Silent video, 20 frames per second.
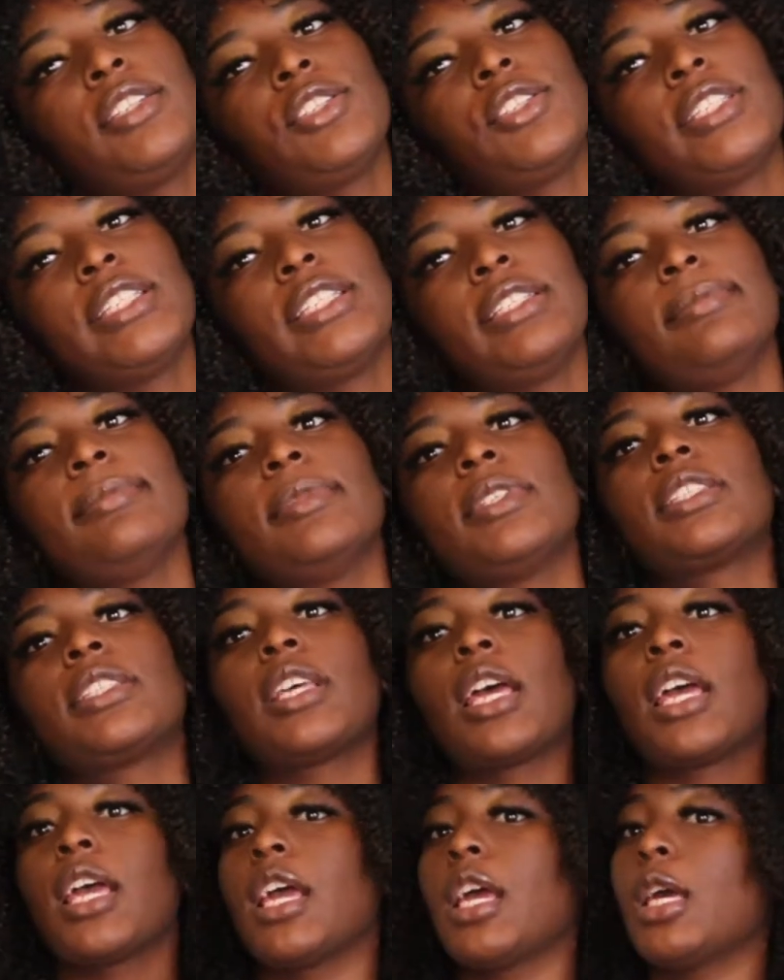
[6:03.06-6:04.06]
dreams.
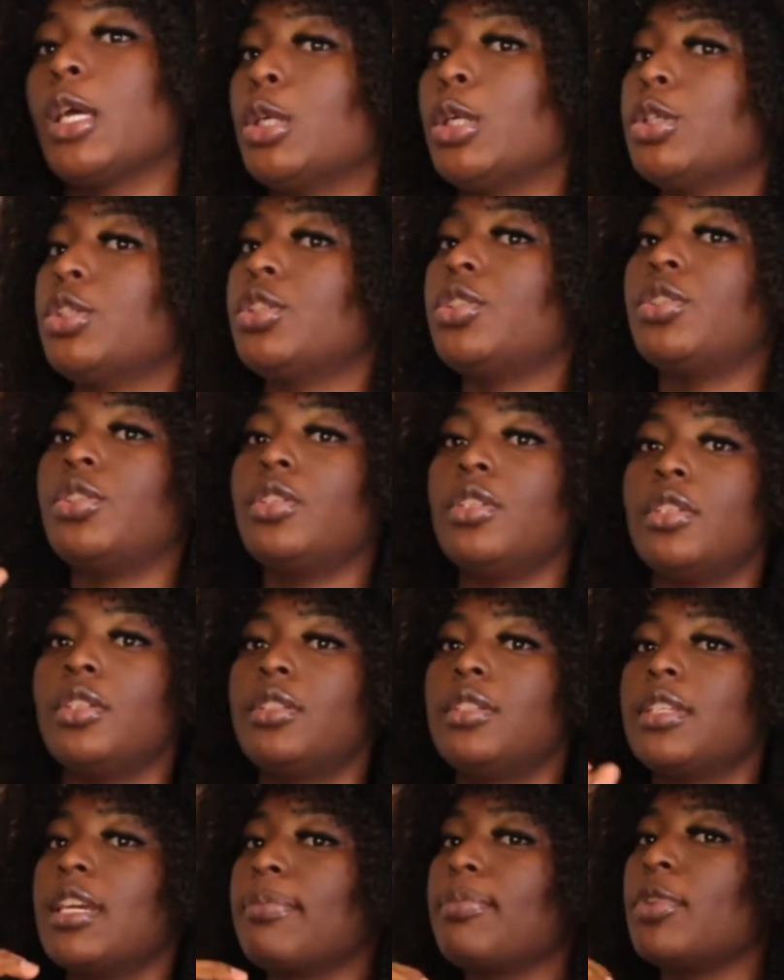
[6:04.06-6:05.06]
She
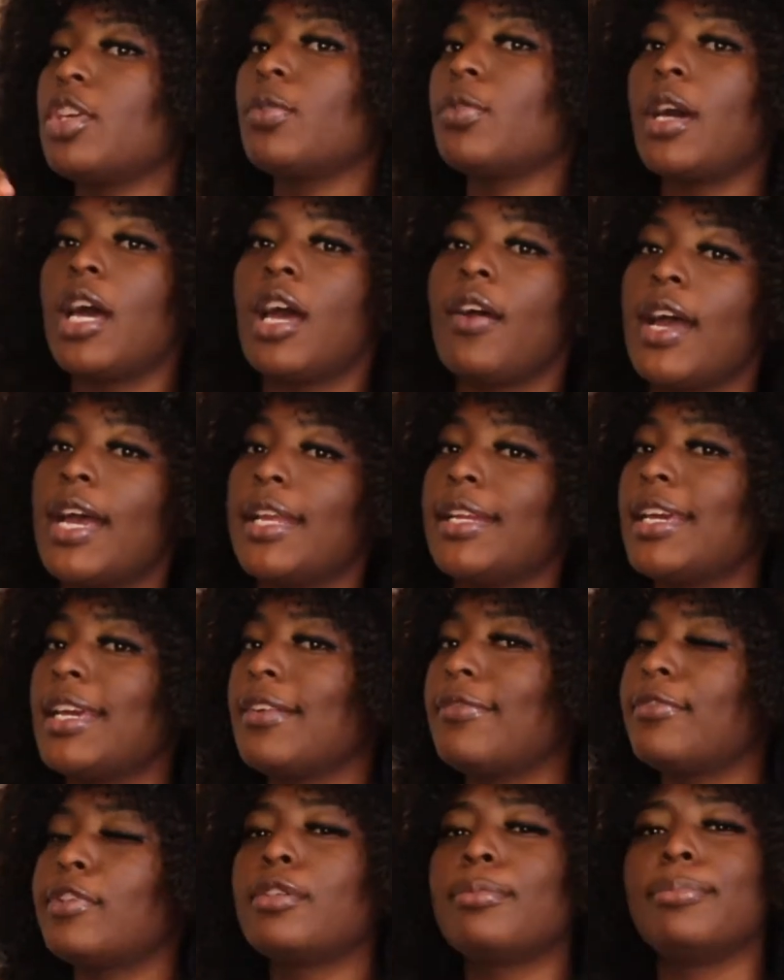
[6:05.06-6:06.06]
tell me where I
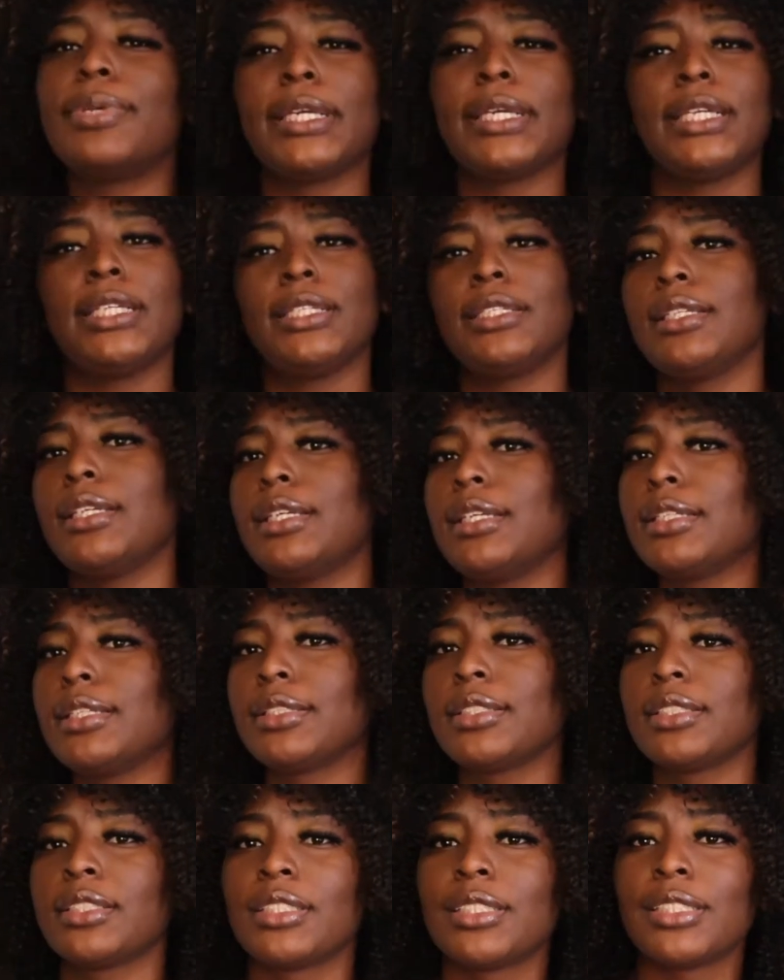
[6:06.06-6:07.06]
never been.
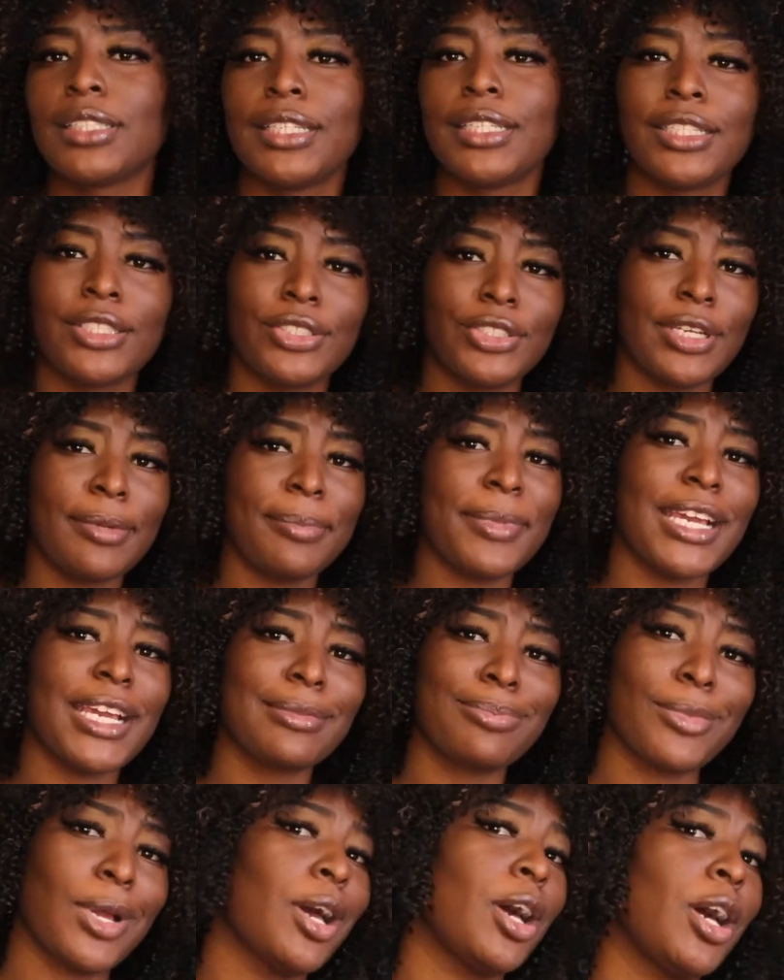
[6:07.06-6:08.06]
She makes
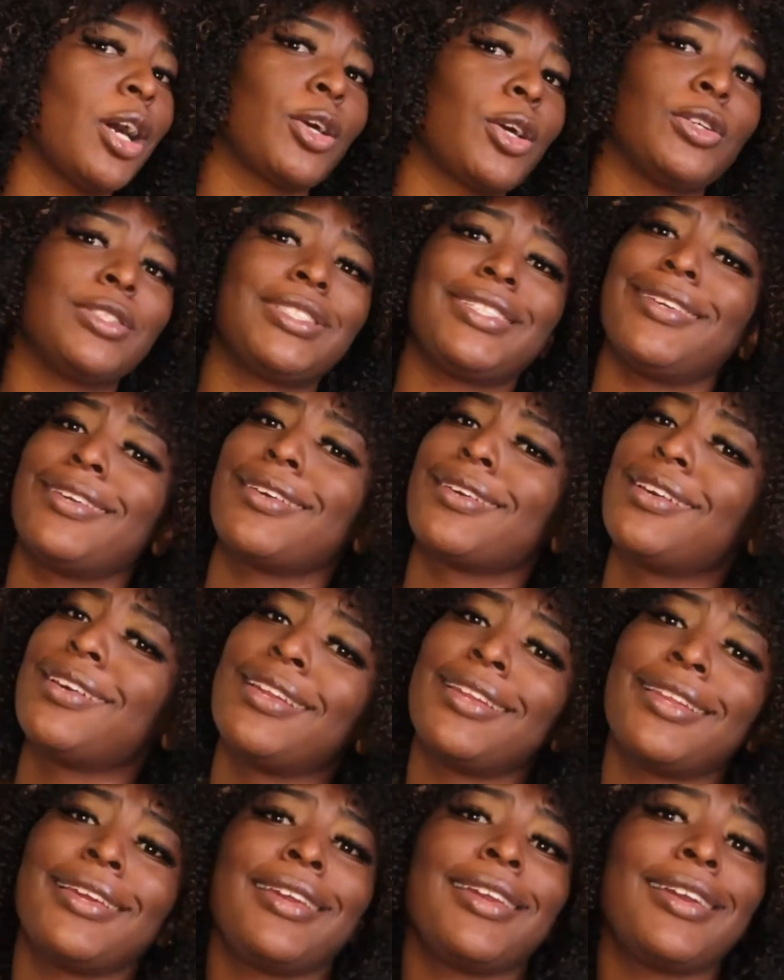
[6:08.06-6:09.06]
my heart go
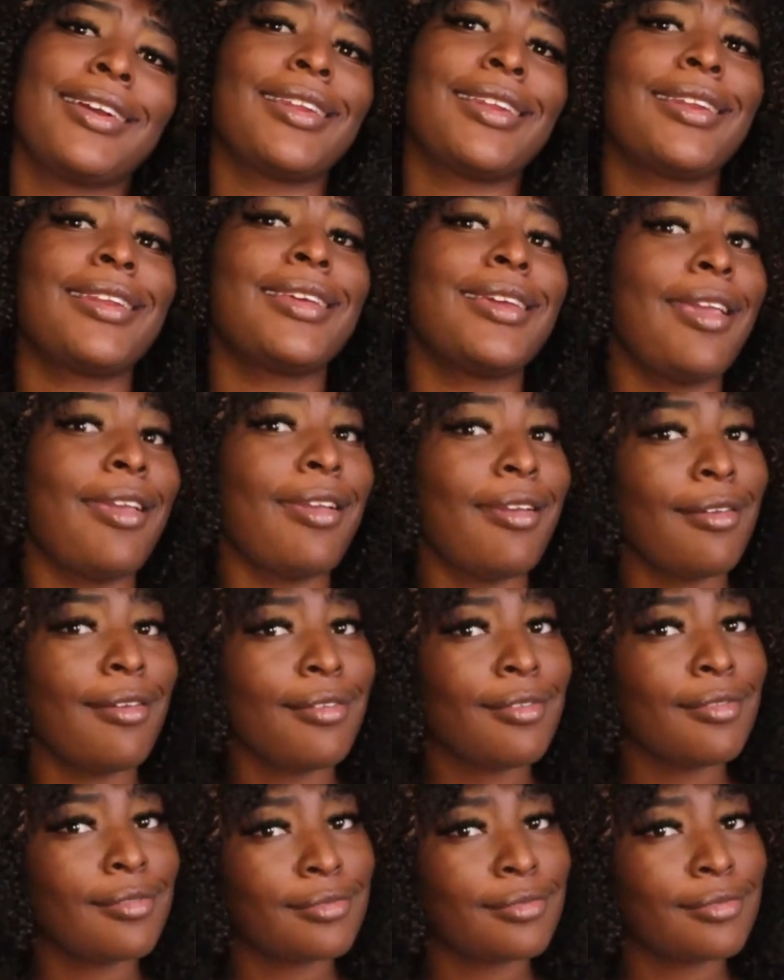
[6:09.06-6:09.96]
ding-a-ling-a-ling.